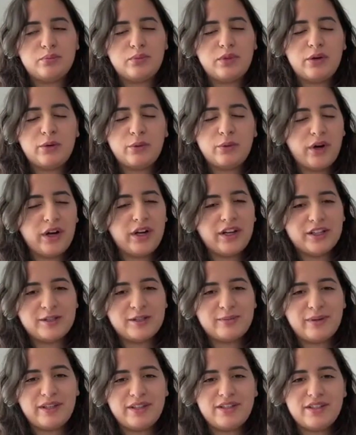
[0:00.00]
they're quite
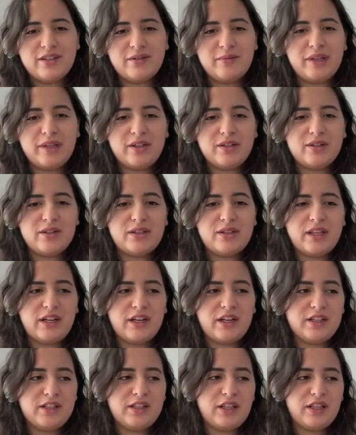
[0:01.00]
expensive because
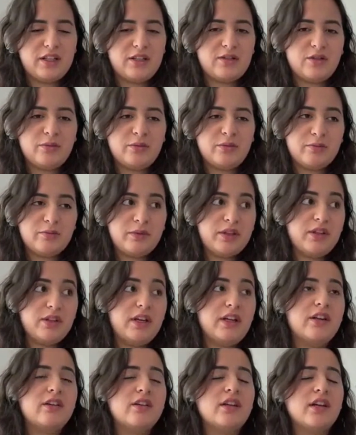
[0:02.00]
there is like so much
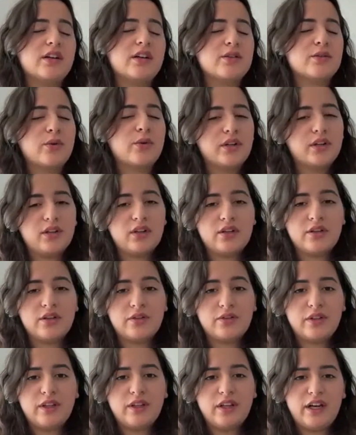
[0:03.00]
method and it takes quite a lot
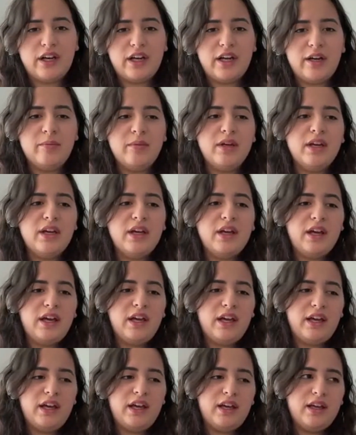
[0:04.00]
of time
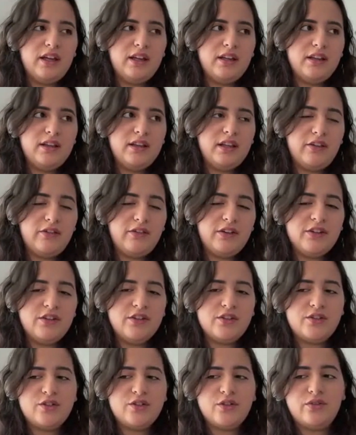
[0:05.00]
and the
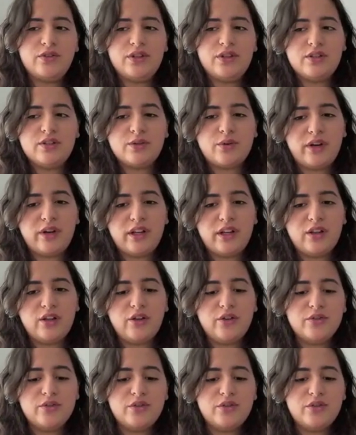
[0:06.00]
efficiency of it is quite low.